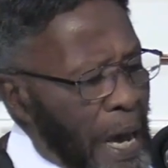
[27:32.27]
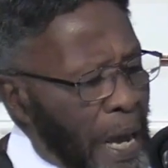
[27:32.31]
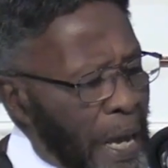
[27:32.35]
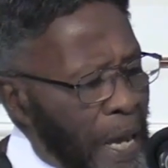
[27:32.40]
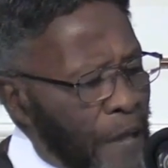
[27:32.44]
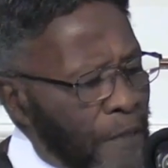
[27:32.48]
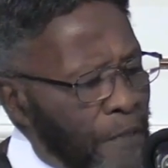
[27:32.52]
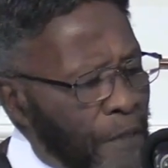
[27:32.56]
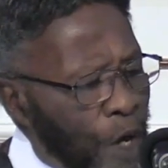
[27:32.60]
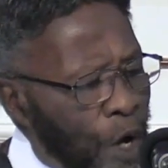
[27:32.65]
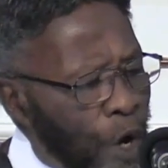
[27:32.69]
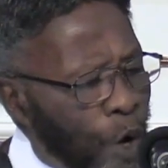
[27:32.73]
Uh,
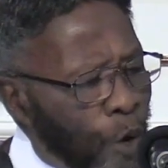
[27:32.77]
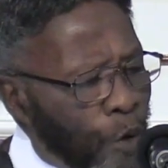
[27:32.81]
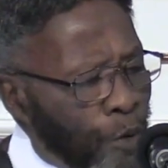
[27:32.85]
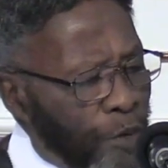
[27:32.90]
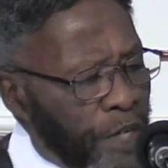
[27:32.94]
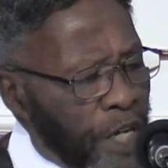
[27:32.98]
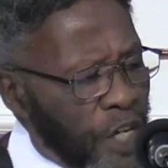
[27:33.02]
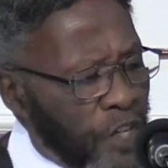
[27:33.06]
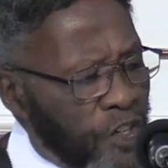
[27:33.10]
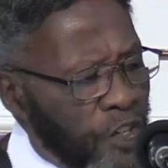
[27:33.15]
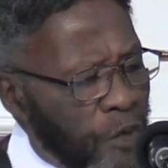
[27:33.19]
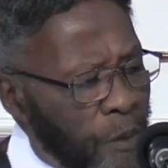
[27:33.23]
in the
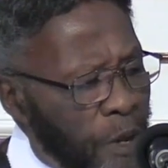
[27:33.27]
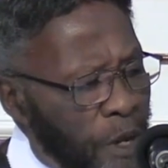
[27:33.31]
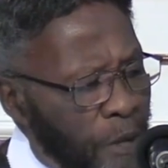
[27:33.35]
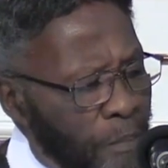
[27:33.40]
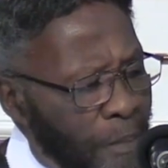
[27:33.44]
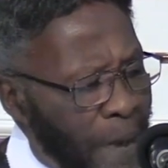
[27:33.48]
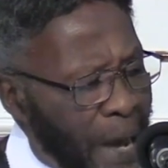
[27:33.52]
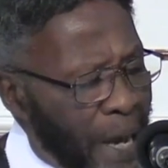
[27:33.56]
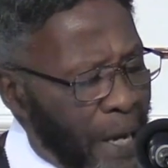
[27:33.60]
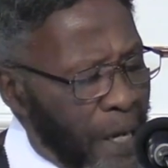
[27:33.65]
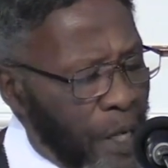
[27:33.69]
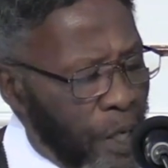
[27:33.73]
Old
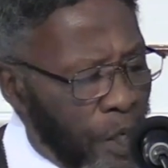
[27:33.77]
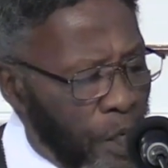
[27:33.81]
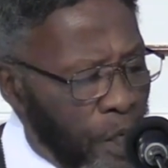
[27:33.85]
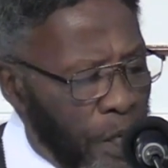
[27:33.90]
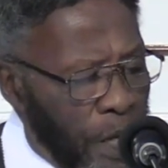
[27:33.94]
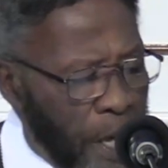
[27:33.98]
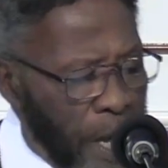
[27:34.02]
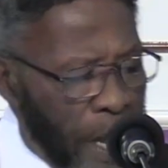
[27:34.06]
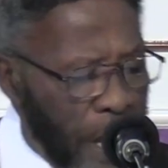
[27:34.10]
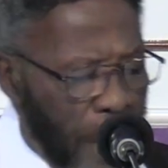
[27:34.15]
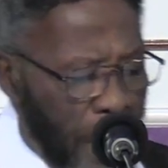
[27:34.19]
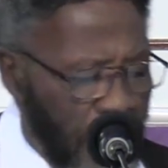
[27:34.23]
Testament,
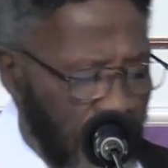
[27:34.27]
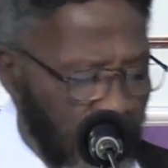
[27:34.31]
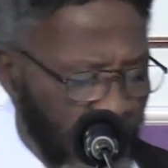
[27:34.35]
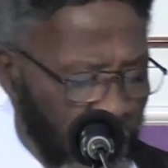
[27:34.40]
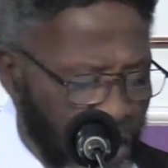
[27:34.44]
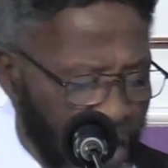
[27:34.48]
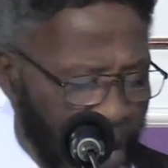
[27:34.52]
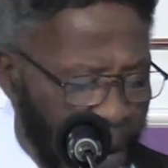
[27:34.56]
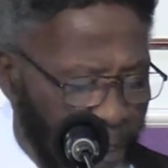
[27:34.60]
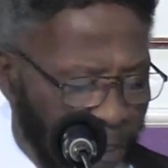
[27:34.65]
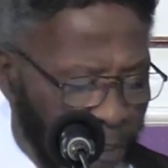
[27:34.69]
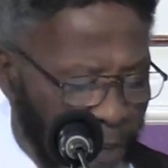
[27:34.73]
Micah
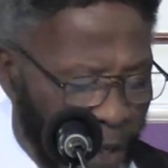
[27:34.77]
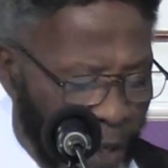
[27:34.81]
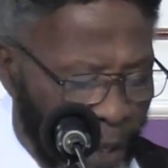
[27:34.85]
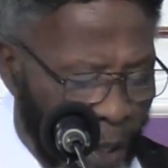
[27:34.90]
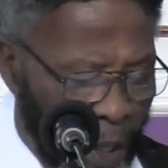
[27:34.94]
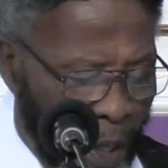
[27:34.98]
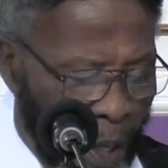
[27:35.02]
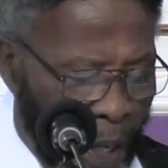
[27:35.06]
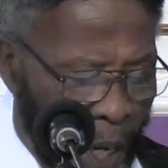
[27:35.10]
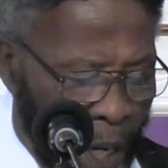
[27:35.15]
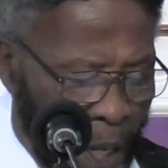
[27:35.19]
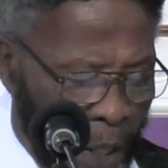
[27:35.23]
uh,
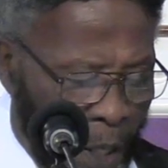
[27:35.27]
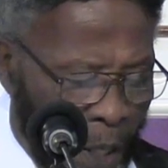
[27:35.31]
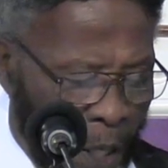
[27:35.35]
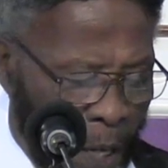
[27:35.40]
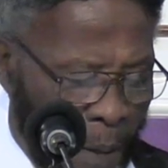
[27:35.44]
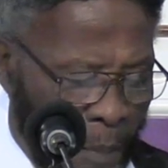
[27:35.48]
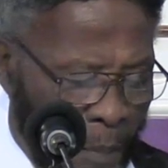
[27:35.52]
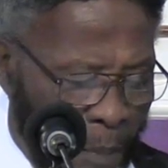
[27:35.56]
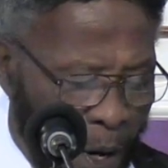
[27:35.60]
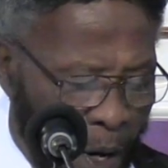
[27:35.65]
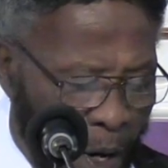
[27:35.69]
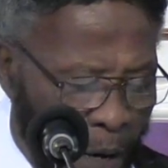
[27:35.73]
chapter
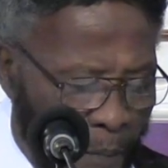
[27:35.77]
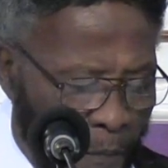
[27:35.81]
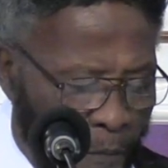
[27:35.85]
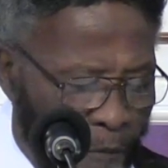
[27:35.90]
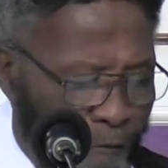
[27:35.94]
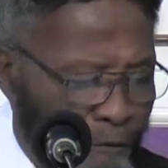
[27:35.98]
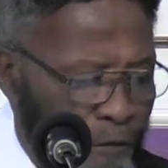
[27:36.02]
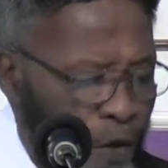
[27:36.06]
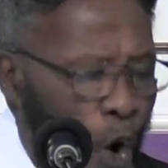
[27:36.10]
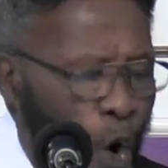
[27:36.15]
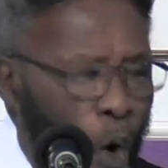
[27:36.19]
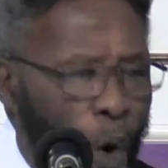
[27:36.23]
number
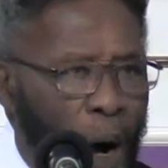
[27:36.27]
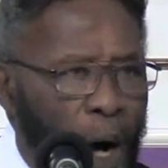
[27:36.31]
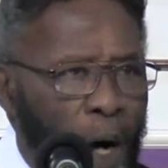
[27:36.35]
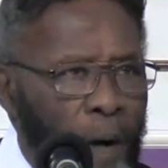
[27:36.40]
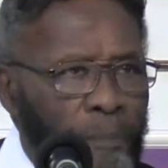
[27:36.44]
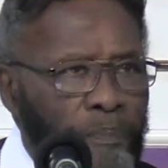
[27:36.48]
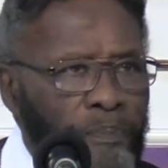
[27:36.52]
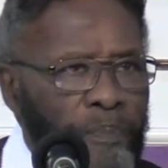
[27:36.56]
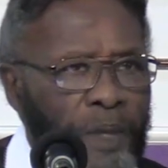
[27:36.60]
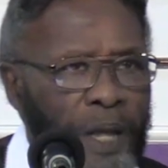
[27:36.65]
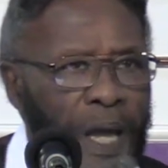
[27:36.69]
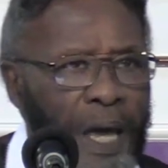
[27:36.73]

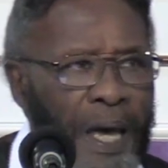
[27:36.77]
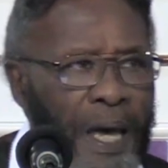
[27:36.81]
4.